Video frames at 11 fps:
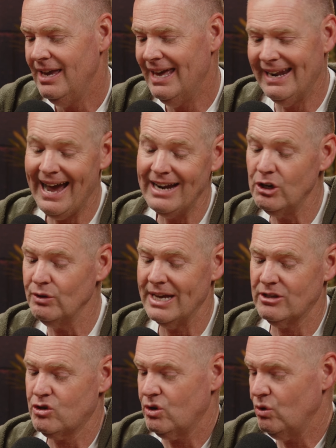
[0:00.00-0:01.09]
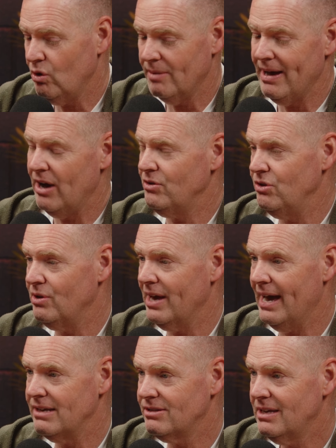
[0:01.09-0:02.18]
And I know that's true about you
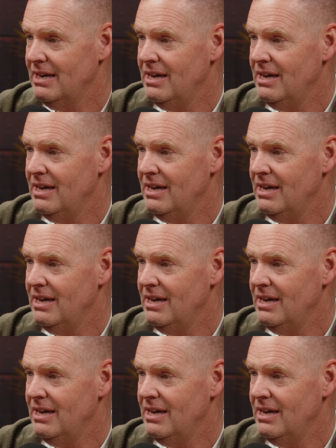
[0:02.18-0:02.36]
guys.